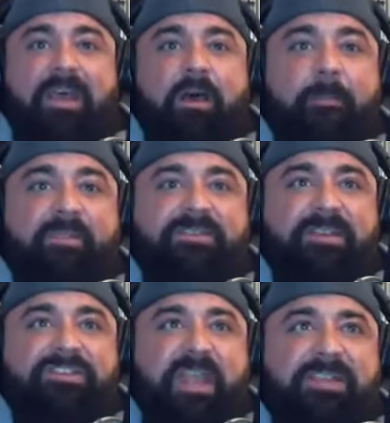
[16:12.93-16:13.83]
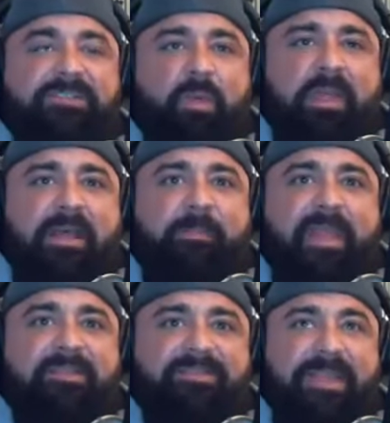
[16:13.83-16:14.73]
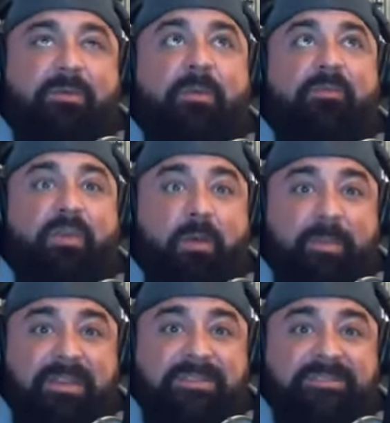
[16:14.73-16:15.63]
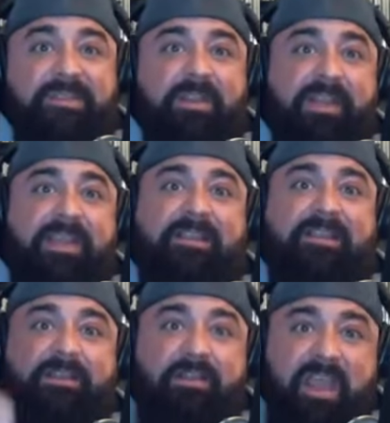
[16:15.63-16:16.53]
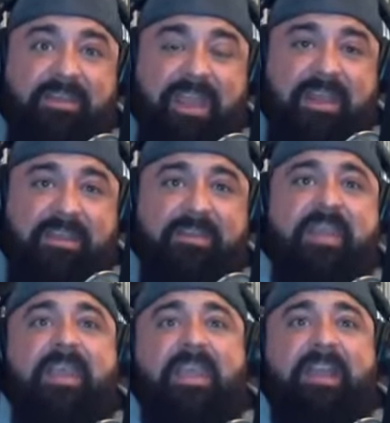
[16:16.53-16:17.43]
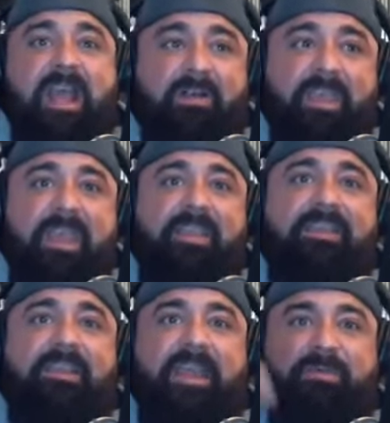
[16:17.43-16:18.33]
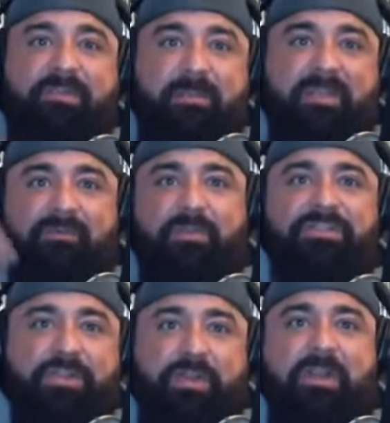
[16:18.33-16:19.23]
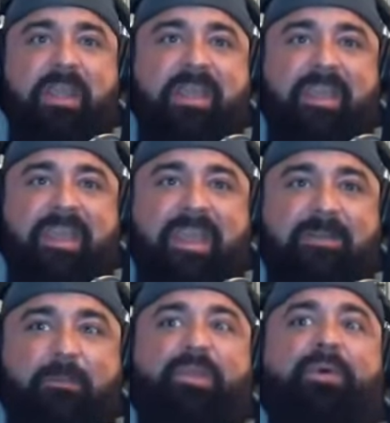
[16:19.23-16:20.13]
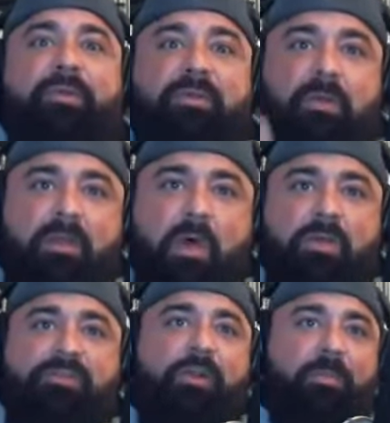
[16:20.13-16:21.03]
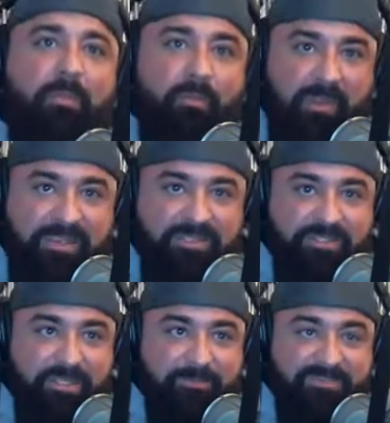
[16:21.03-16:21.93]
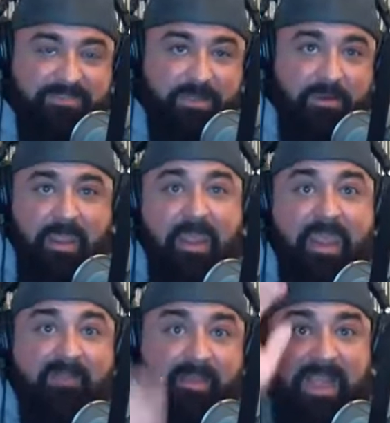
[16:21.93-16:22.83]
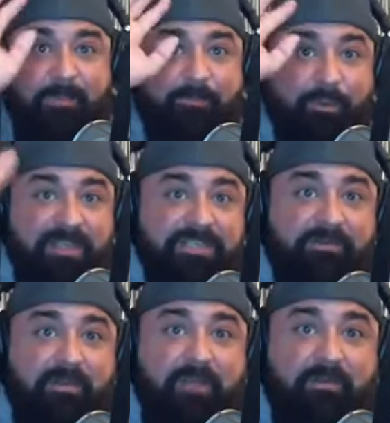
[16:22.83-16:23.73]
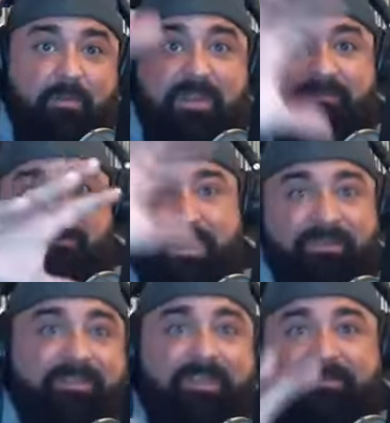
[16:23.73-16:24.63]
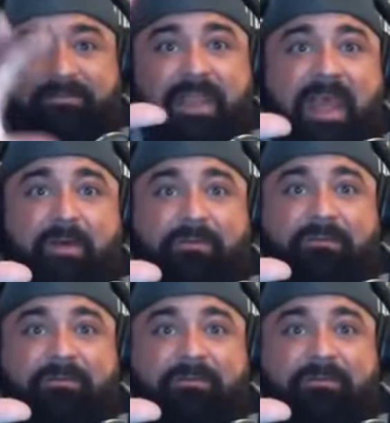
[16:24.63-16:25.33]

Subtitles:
It's going to change the way a lot of paintless dent removal companies collect client data and how they connect with them in the future and build a long-term relationship. So everything I've been preaching forever, we've built it out